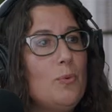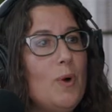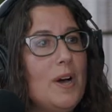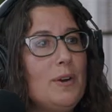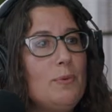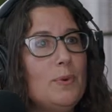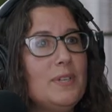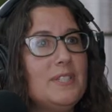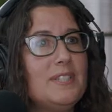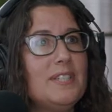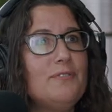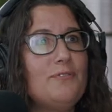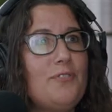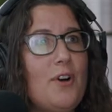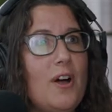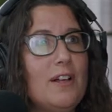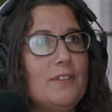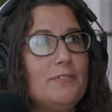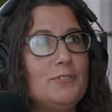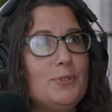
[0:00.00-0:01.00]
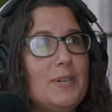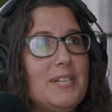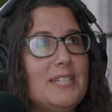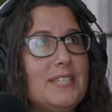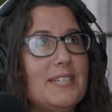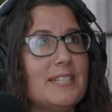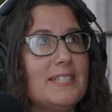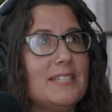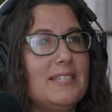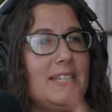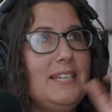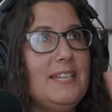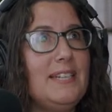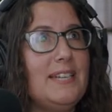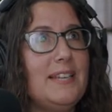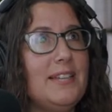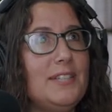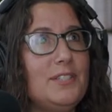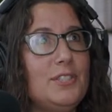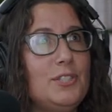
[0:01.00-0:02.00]
one was in fall of 2016,
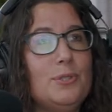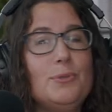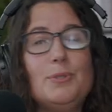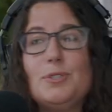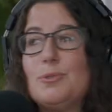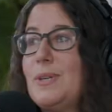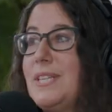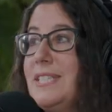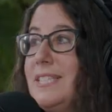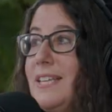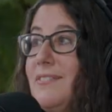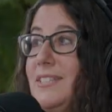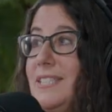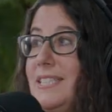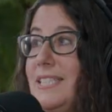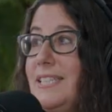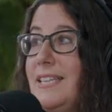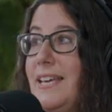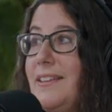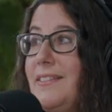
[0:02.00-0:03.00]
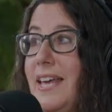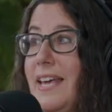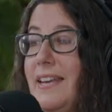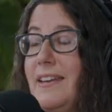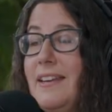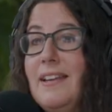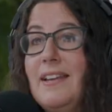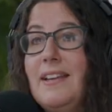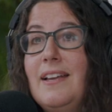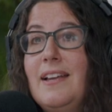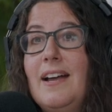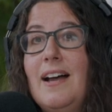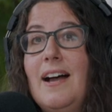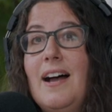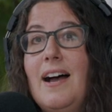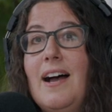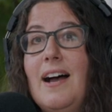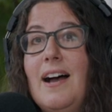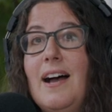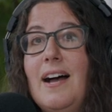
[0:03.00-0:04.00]
and then two in 2017, and then
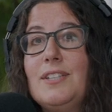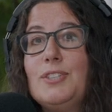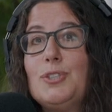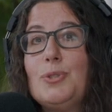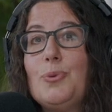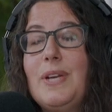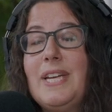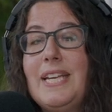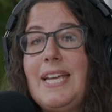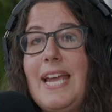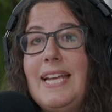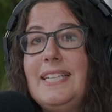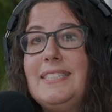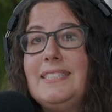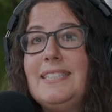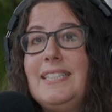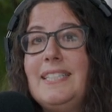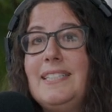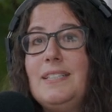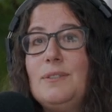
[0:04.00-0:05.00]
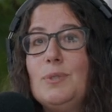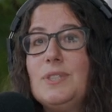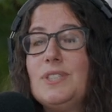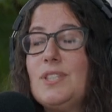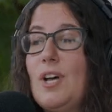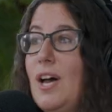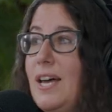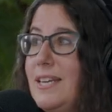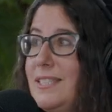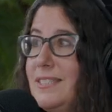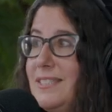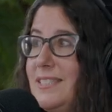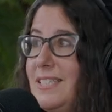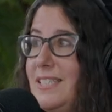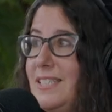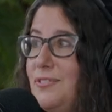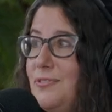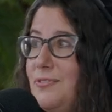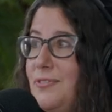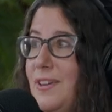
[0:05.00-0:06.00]
uh, 2018 was Honest
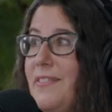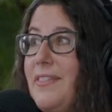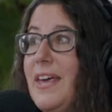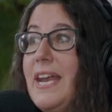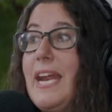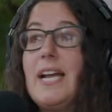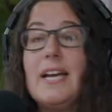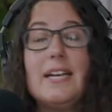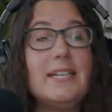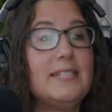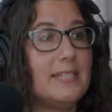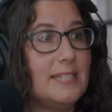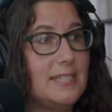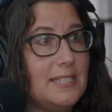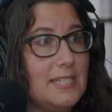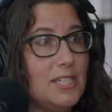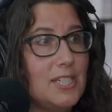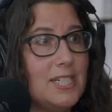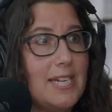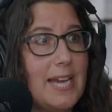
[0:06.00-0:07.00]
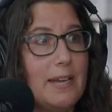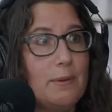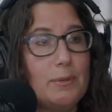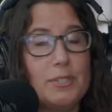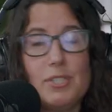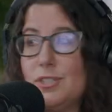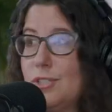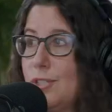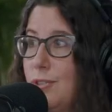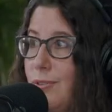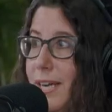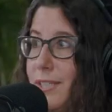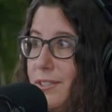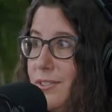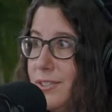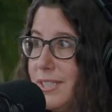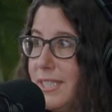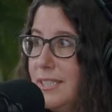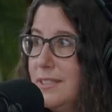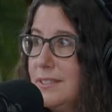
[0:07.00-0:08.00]
Thief, and then I got into the DGA, which is the
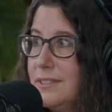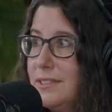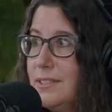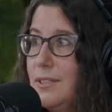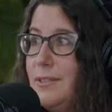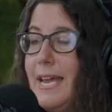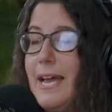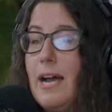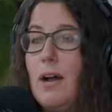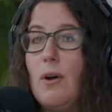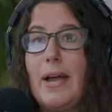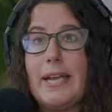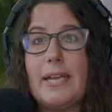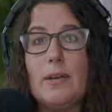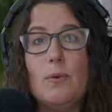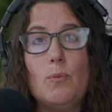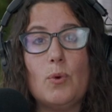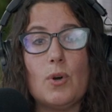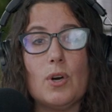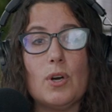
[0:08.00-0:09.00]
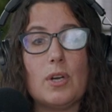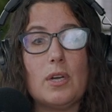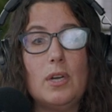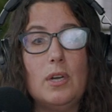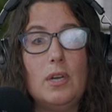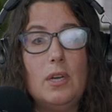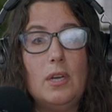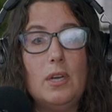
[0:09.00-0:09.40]
Directors Guild. Mm. So now I can work